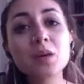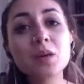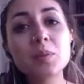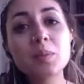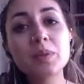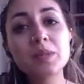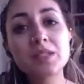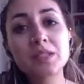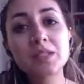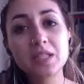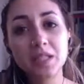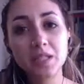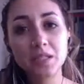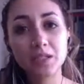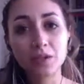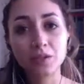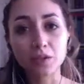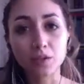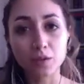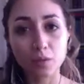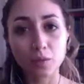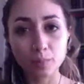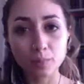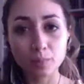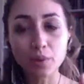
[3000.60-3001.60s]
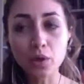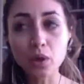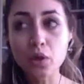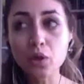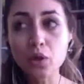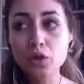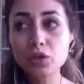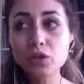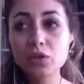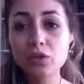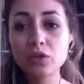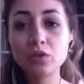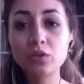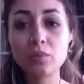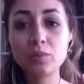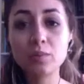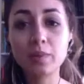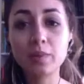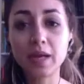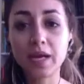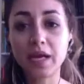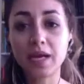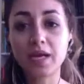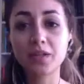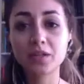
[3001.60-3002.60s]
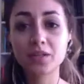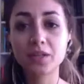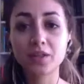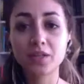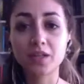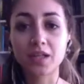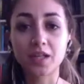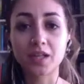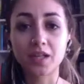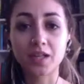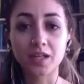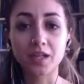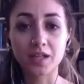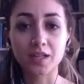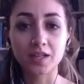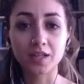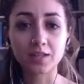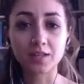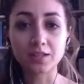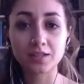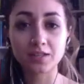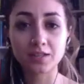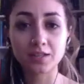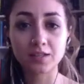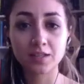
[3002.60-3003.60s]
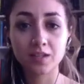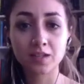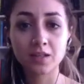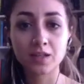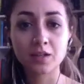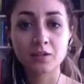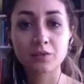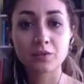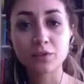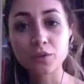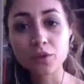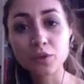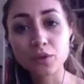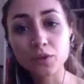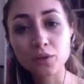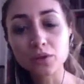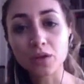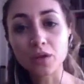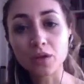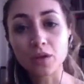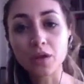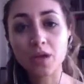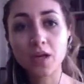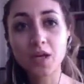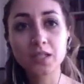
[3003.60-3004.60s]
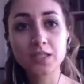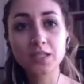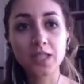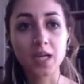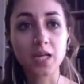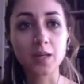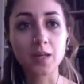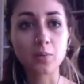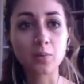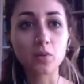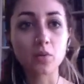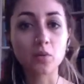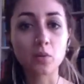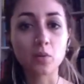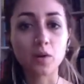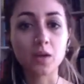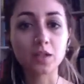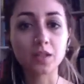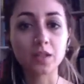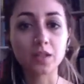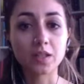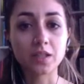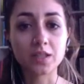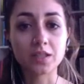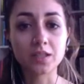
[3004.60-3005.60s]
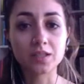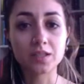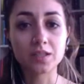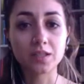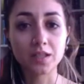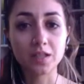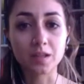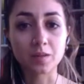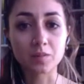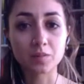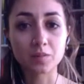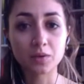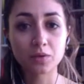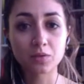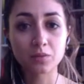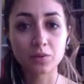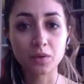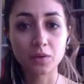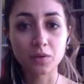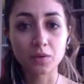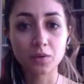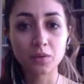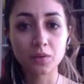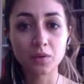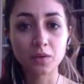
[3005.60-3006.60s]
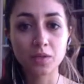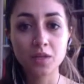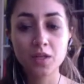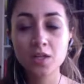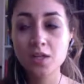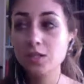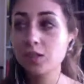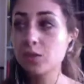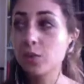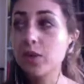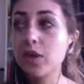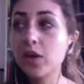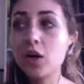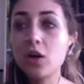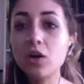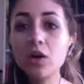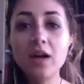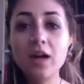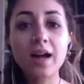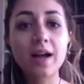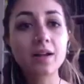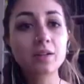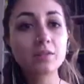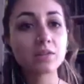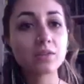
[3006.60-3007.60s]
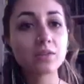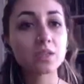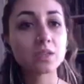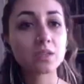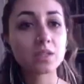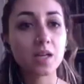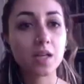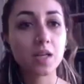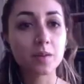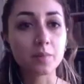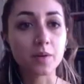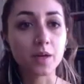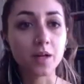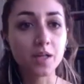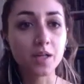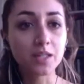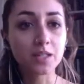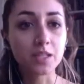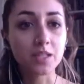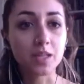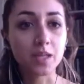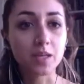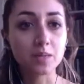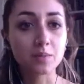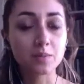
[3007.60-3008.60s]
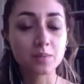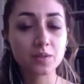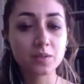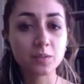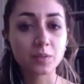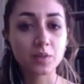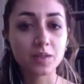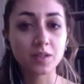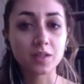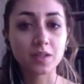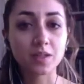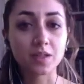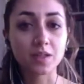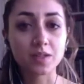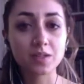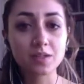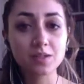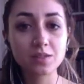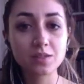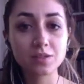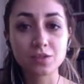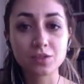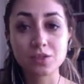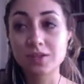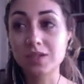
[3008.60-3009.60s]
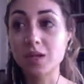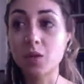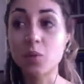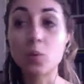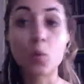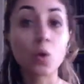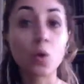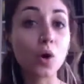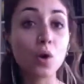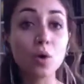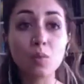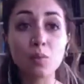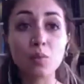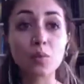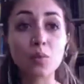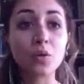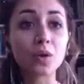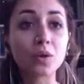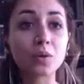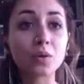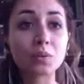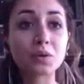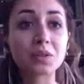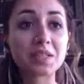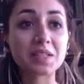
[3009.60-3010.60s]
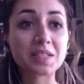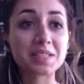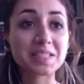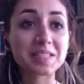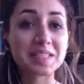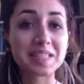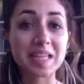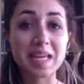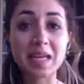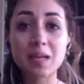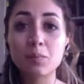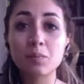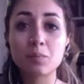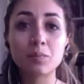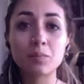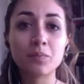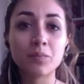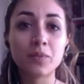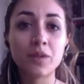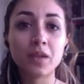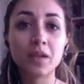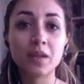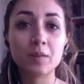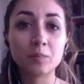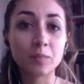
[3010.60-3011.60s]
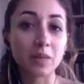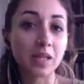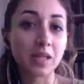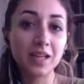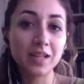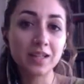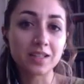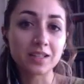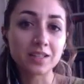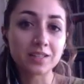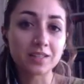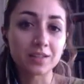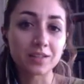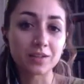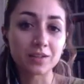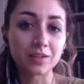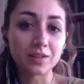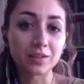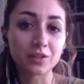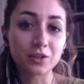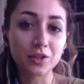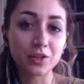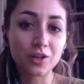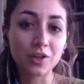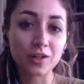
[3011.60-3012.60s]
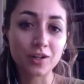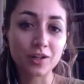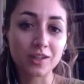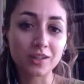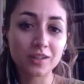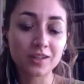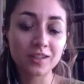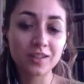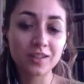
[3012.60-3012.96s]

particular personal patterning is for those archetypal qualities to come through. So we all have the same archetypes within us, just like we're all born with the same planets in our chart.